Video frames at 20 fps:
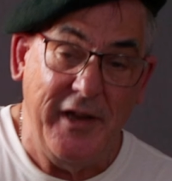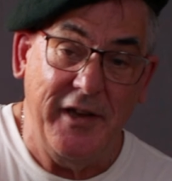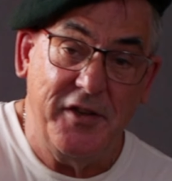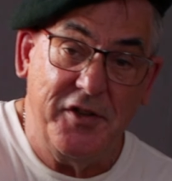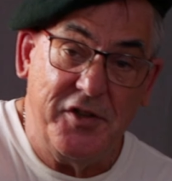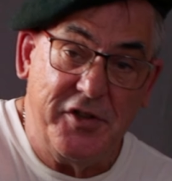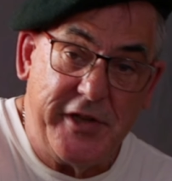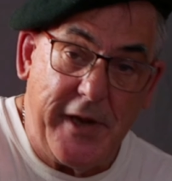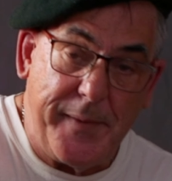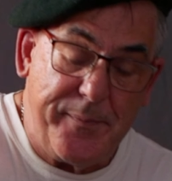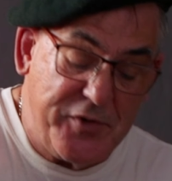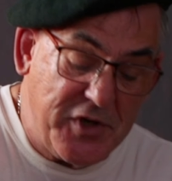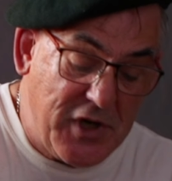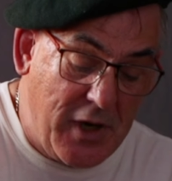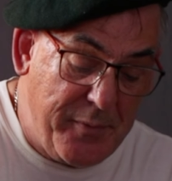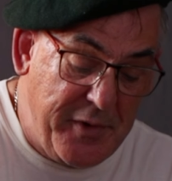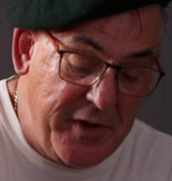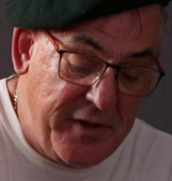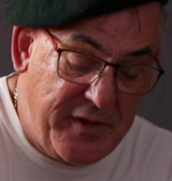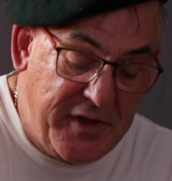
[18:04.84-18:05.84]
except
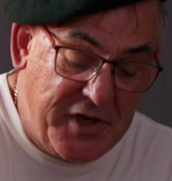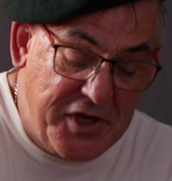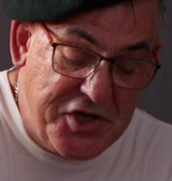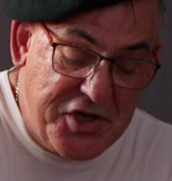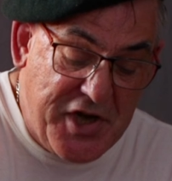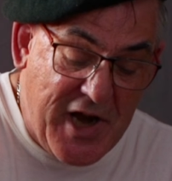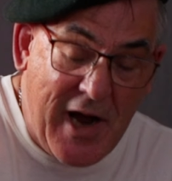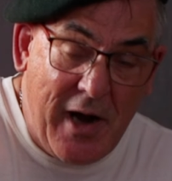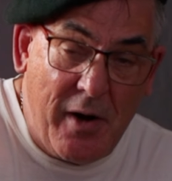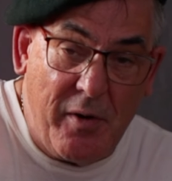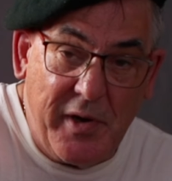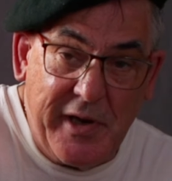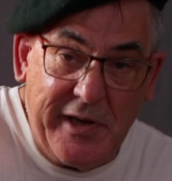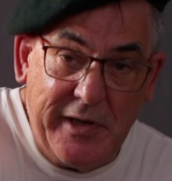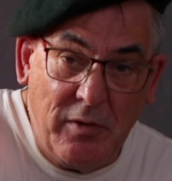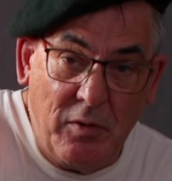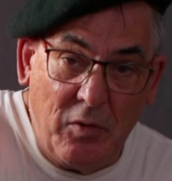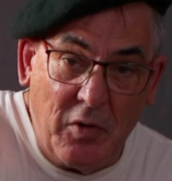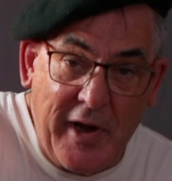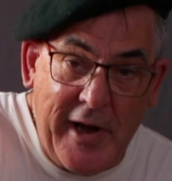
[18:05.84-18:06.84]
I'm in the
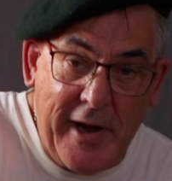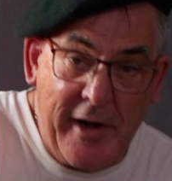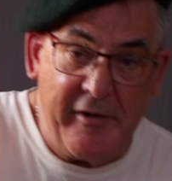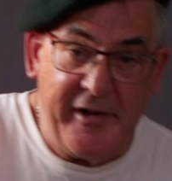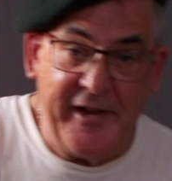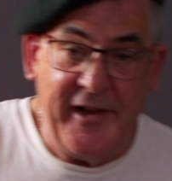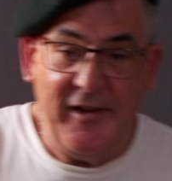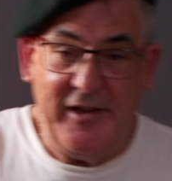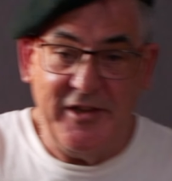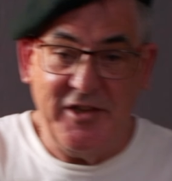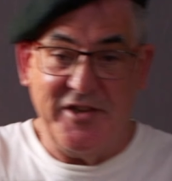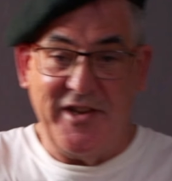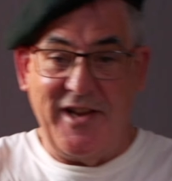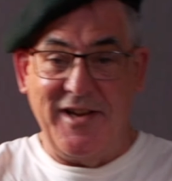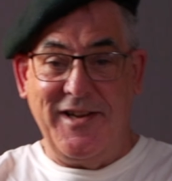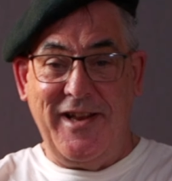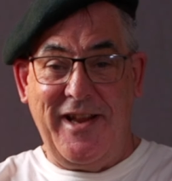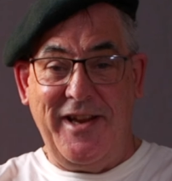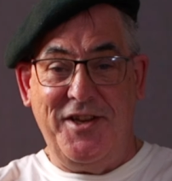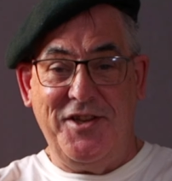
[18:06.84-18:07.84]
downhill area. As I
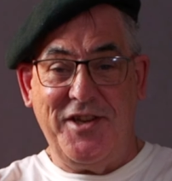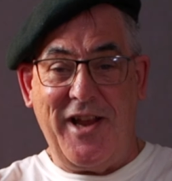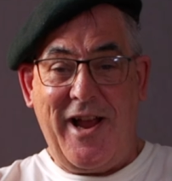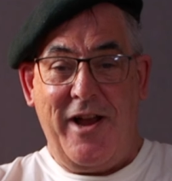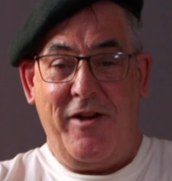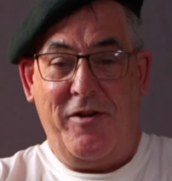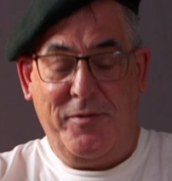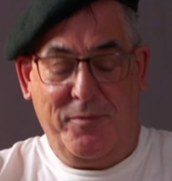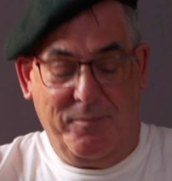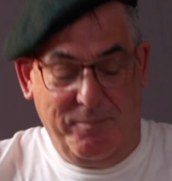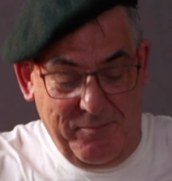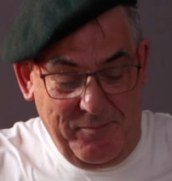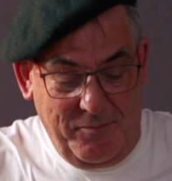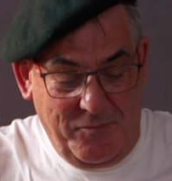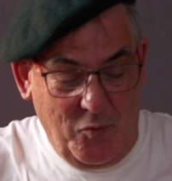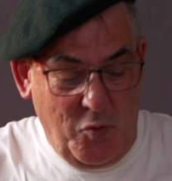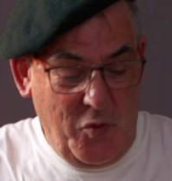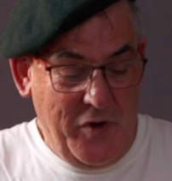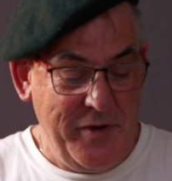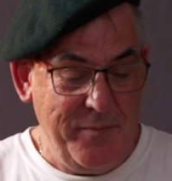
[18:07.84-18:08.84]
said, legs out,
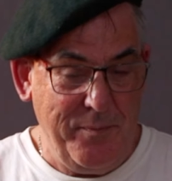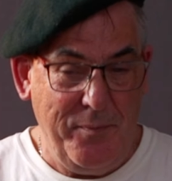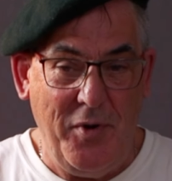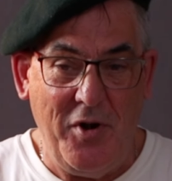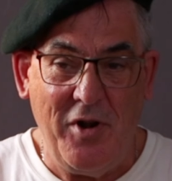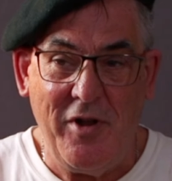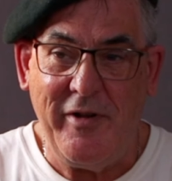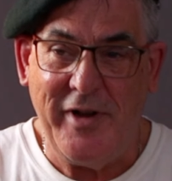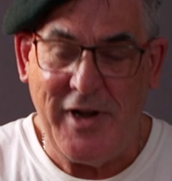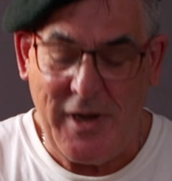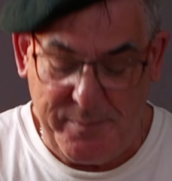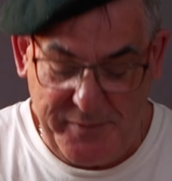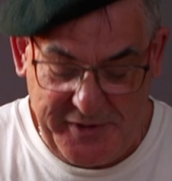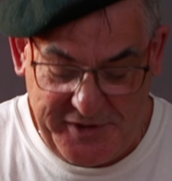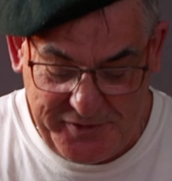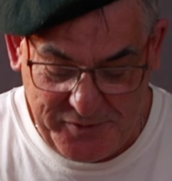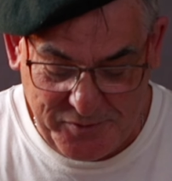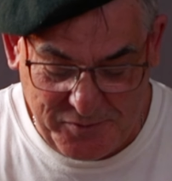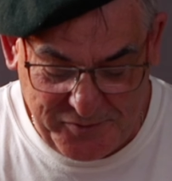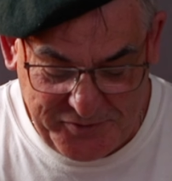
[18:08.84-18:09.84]
wind blowing up my
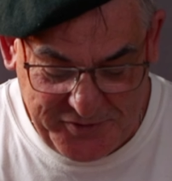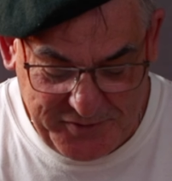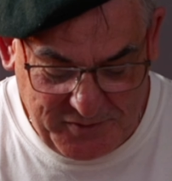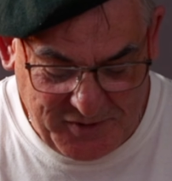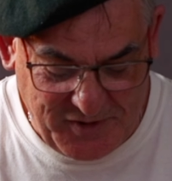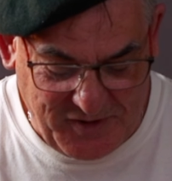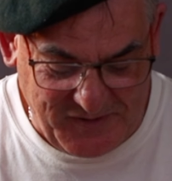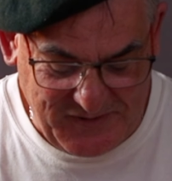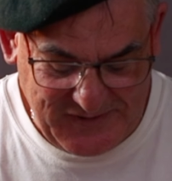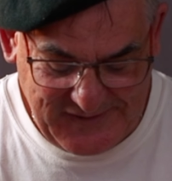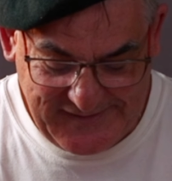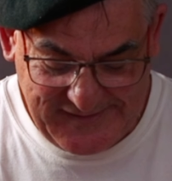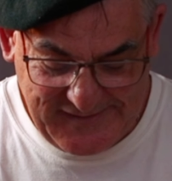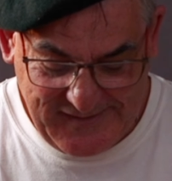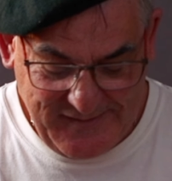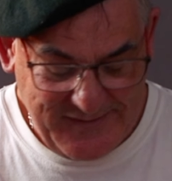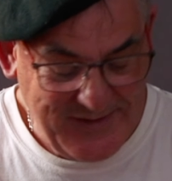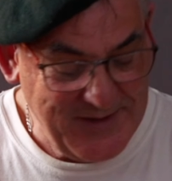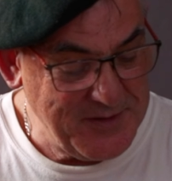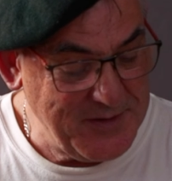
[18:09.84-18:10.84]
shorts. Oh,
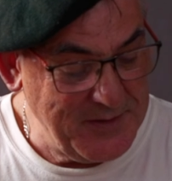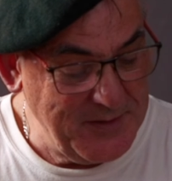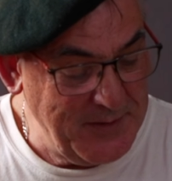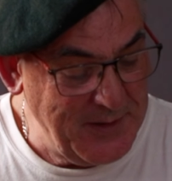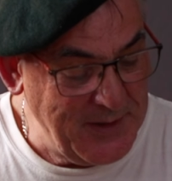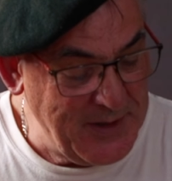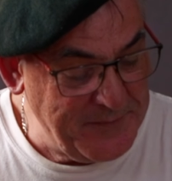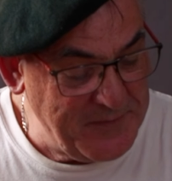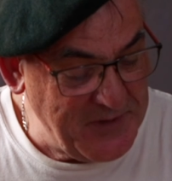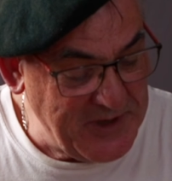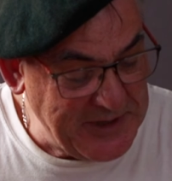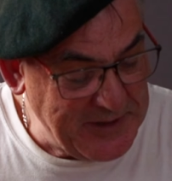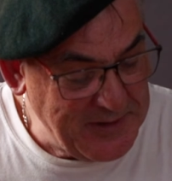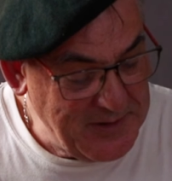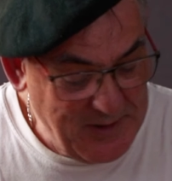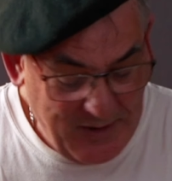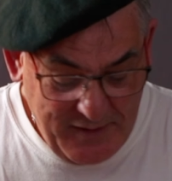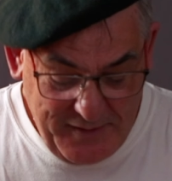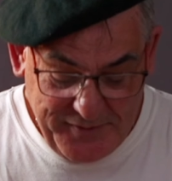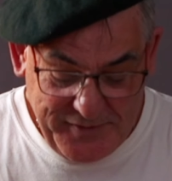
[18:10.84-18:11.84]
that's lovely.
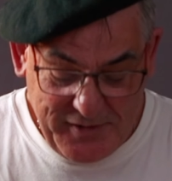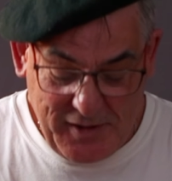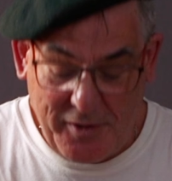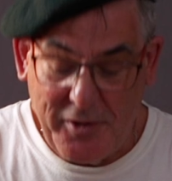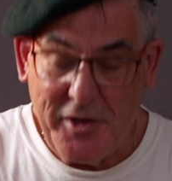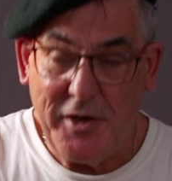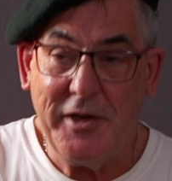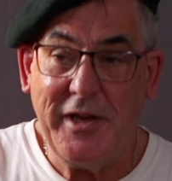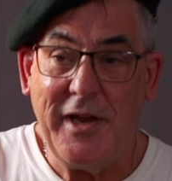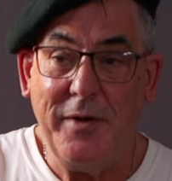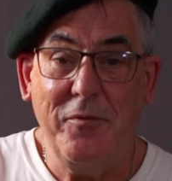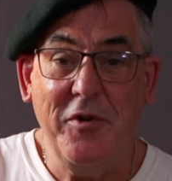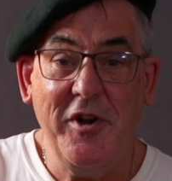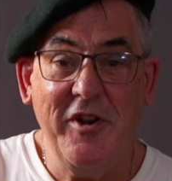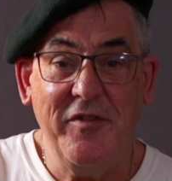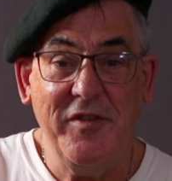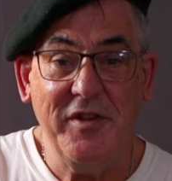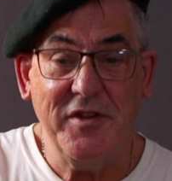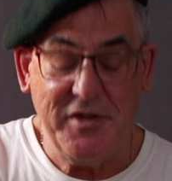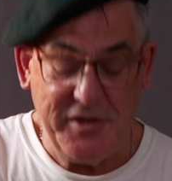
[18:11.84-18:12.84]
So I'm going to get rid
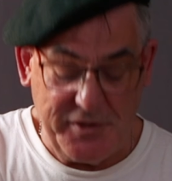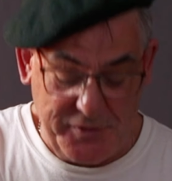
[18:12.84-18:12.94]
of this